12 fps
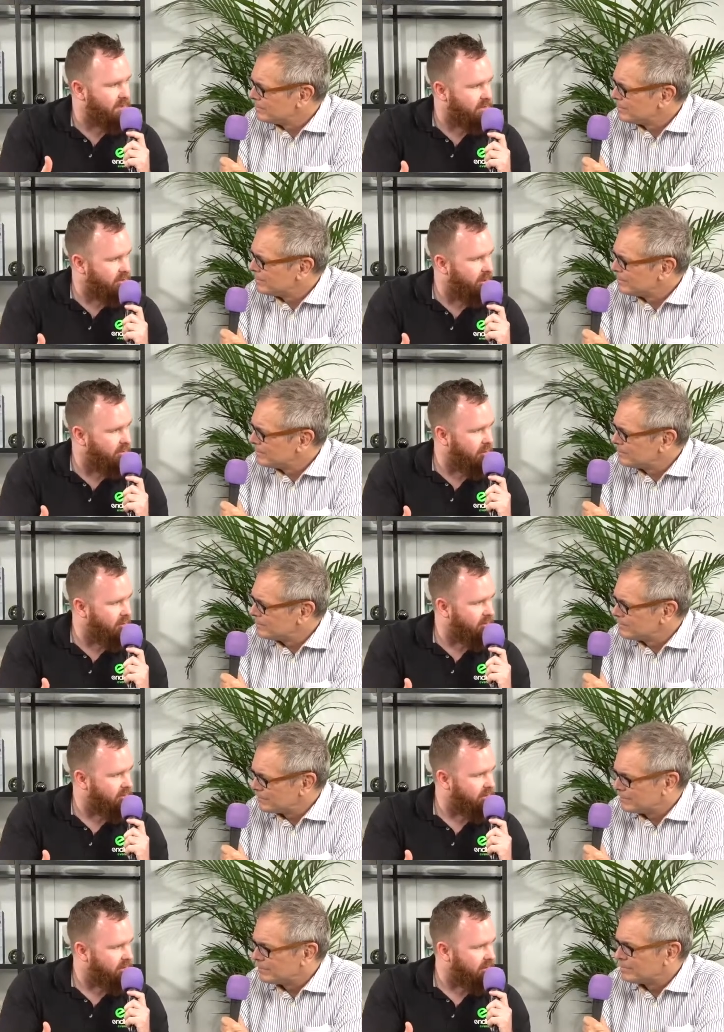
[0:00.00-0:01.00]
Speaker 1: going
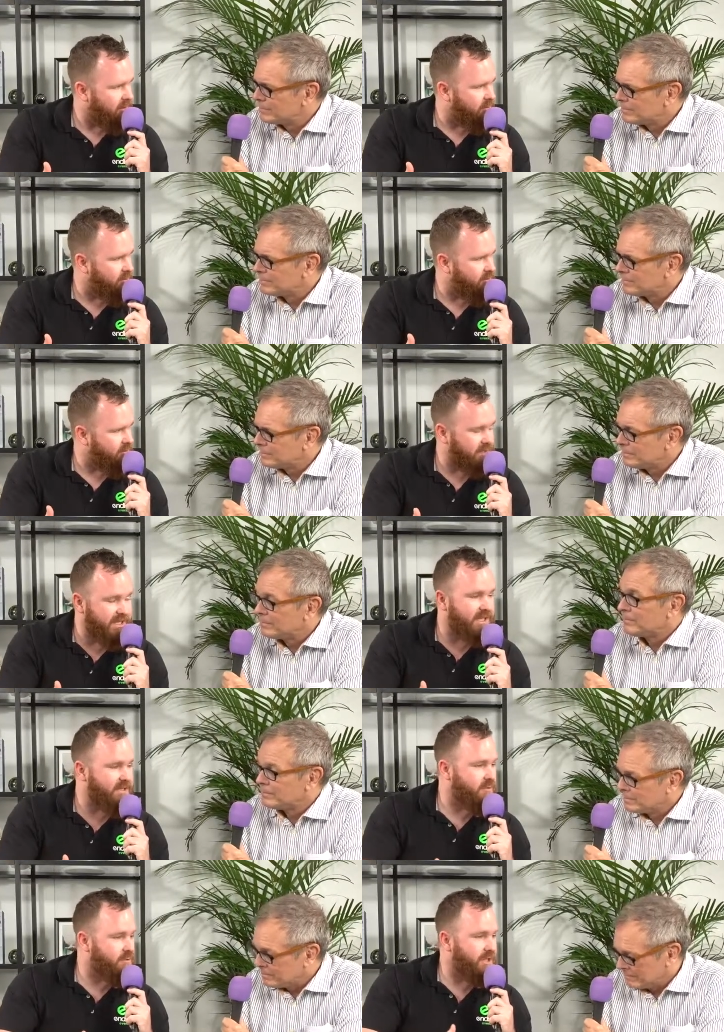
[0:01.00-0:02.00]
global, they're
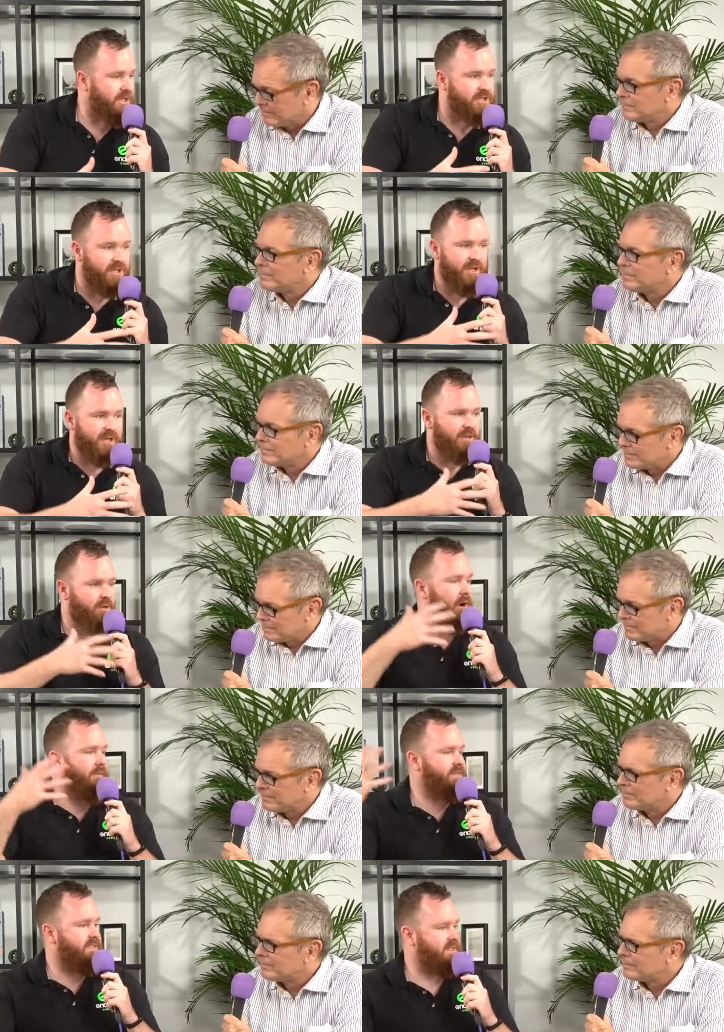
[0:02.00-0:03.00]
needing to reach their
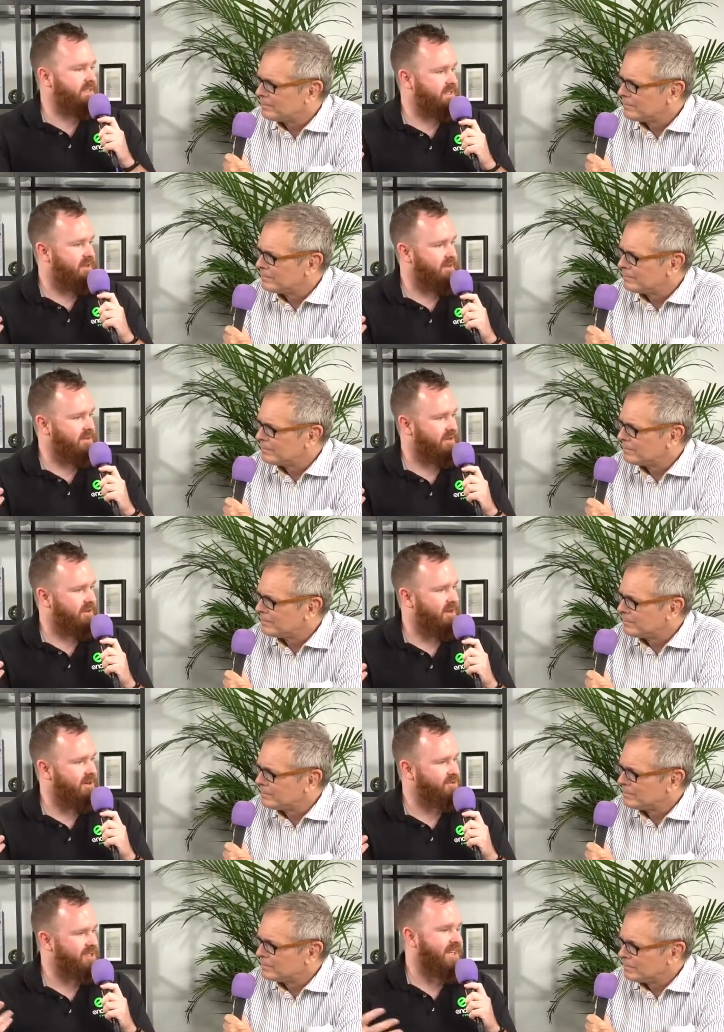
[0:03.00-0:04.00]
offices in other
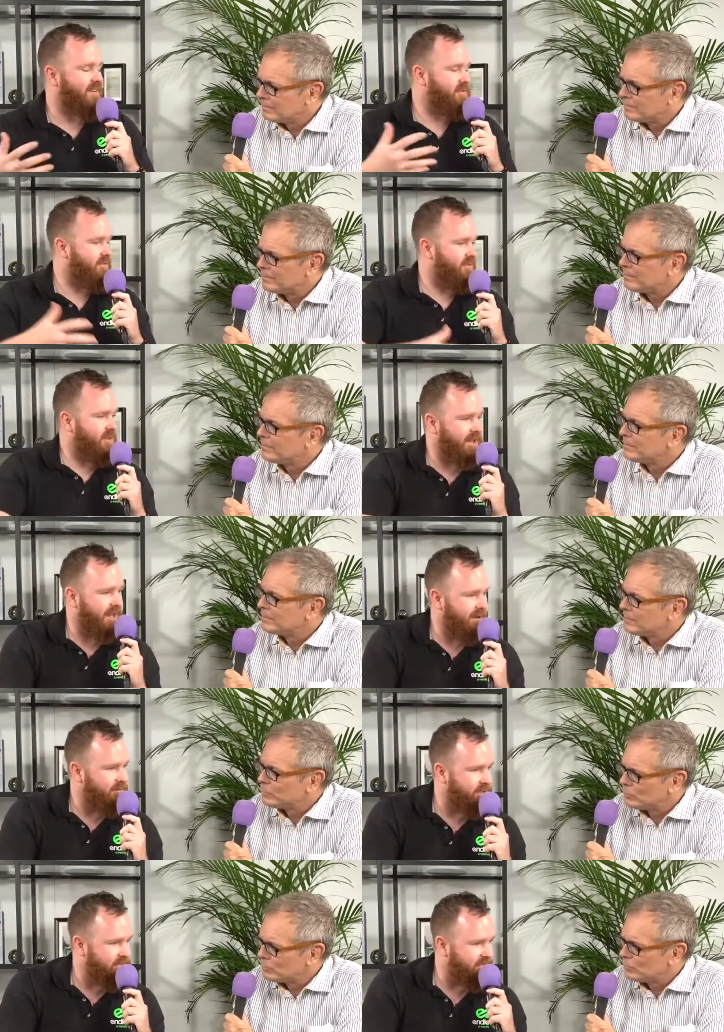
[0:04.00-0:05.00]
countries that have different
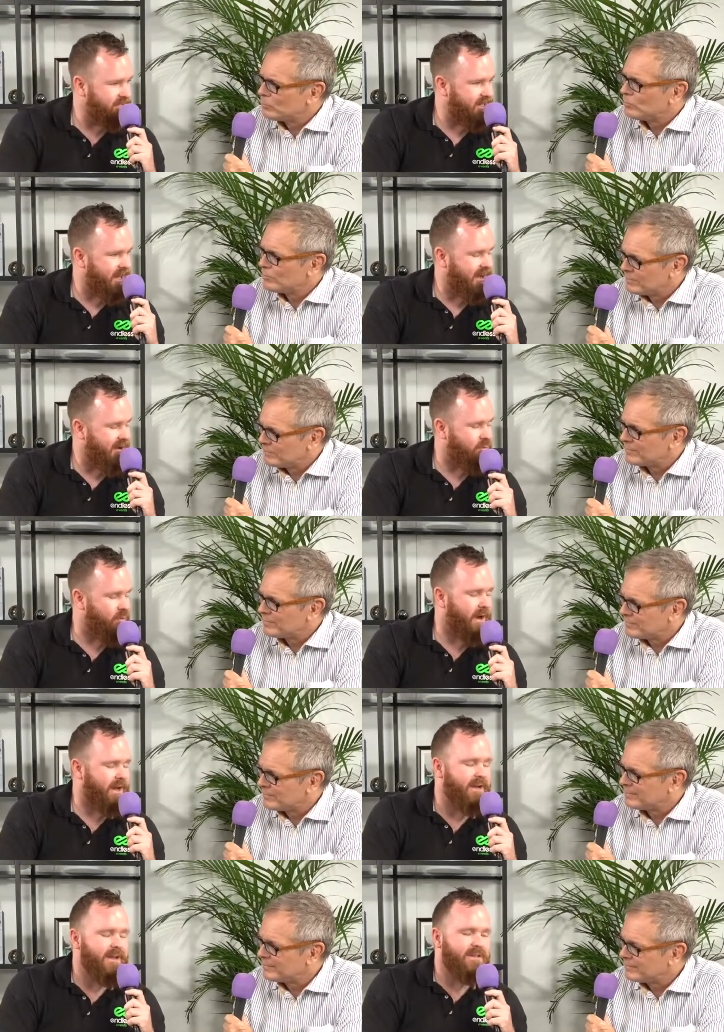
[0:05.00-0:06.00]
languages now,
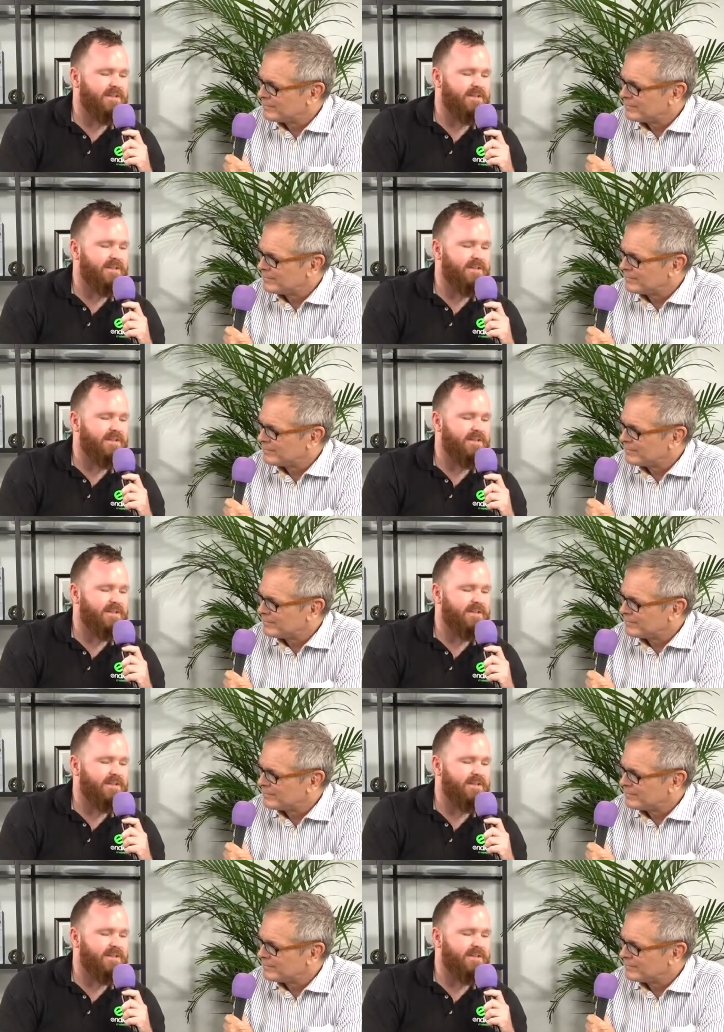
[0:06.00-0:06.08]
right?